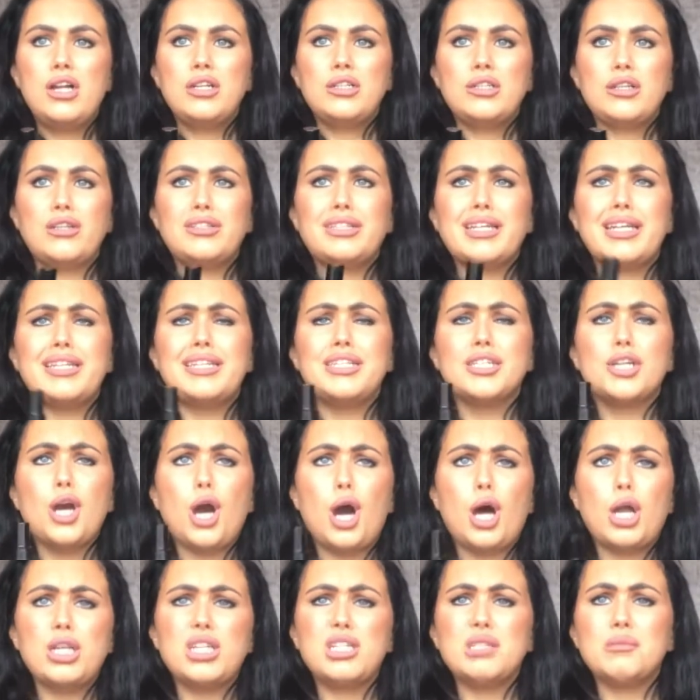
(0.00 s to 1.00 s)
Now since I
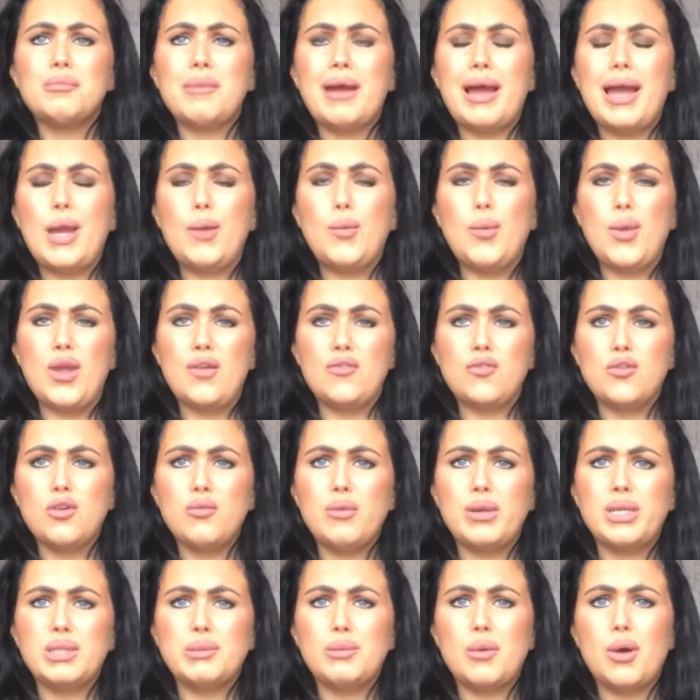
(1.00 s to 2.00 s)
got my waiver,
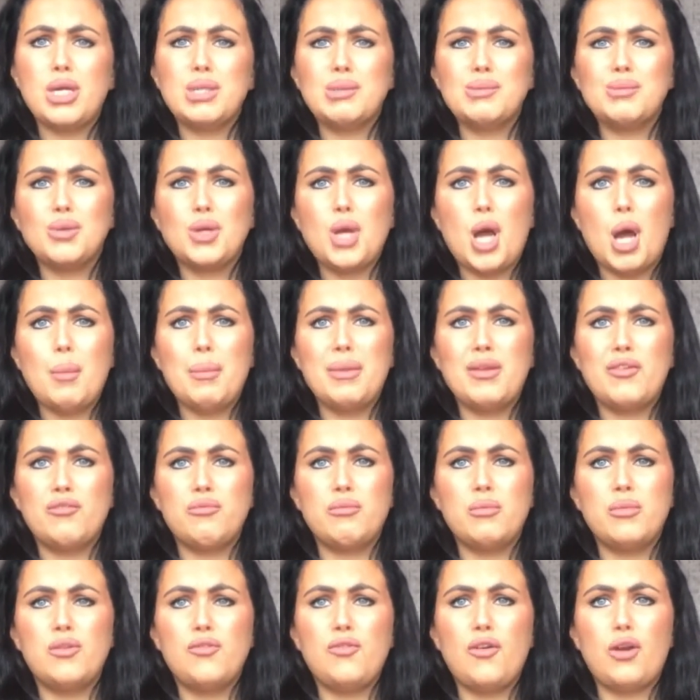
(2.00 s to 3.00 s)
which my husband got me for
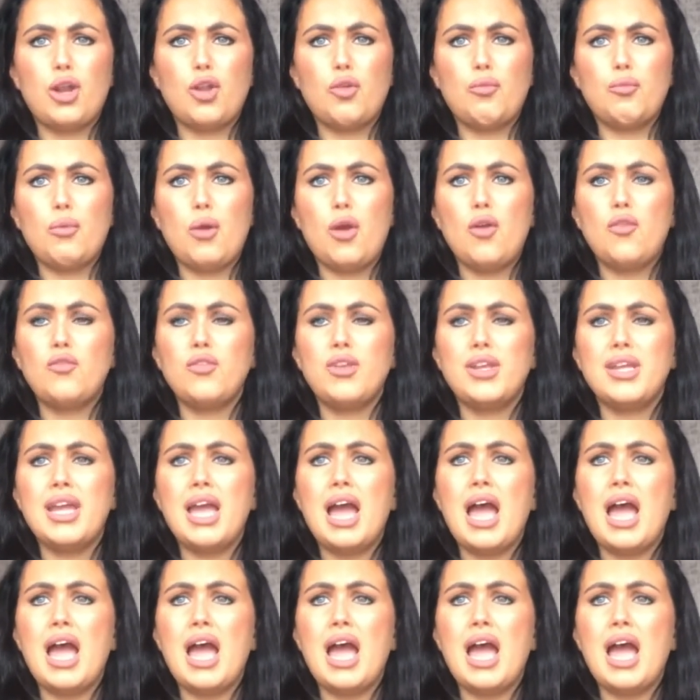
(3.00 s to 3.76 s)
my 30th birthday,